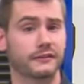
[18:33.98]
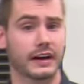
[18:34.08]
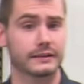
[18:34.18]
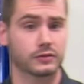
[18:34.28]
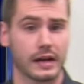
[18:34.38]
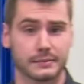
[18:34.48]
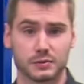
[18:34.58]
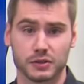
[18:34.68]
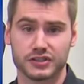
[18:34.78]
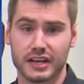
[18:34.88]
five grams
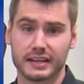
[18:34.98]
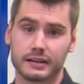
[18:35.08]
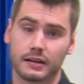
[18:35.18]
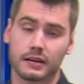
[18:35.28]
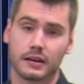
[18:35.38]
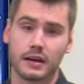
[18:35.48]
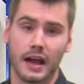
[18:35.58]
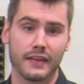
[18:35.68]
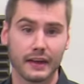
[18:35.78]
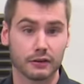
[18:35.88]
per second,
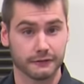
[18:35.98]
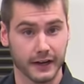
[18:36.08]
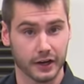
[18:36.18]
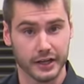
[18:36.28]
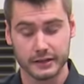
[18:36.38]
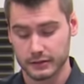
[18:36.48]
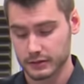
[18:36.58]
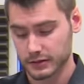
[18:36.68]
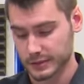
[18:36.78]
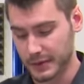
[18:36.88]
and that'll vary
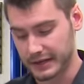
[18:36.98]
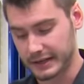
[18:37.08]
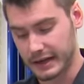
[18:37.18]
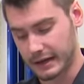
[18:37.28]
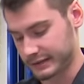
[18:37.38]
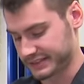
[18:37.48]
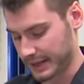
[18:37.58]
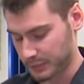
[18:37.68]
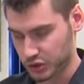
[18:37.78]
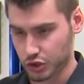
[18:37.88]
depending on
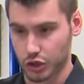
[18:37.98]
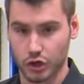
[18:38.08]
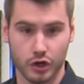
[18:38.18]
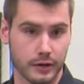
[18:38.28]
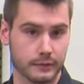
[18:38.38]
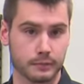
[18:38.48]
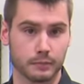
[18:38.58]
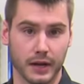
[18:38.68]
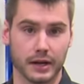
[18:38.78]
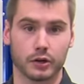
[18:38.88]
temperature and
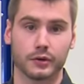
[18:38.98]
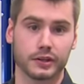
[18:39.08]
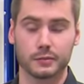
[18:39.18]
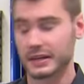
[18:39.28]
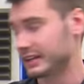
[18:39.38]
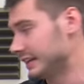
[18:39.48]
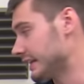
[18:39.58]
barrel and humidity and